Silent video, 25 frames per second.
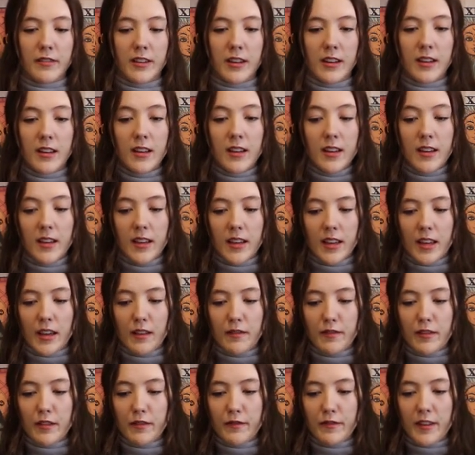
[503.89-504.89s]
And
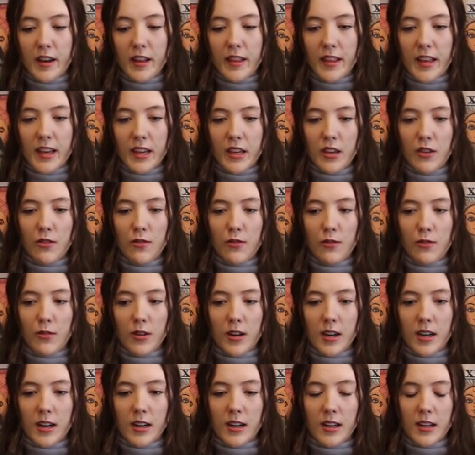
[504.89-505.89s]
if you felt like you
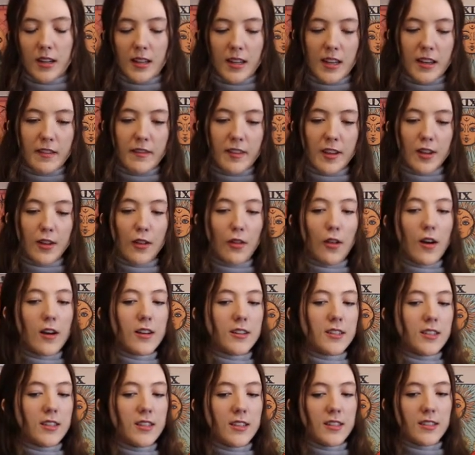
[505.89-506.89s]
were giving a
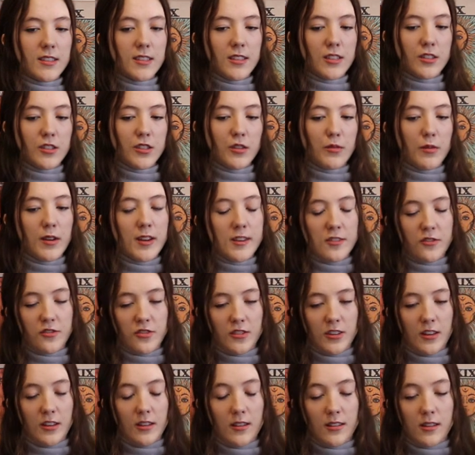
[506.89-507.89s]
lot to this
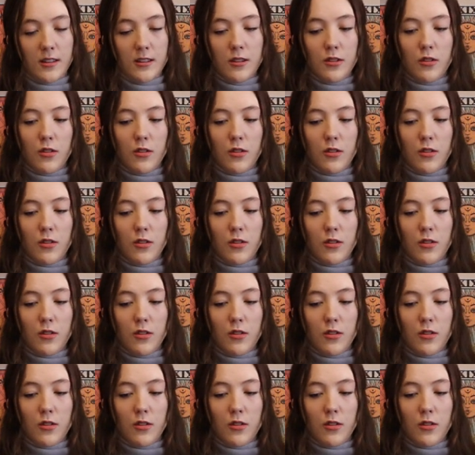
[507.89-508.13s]
situation,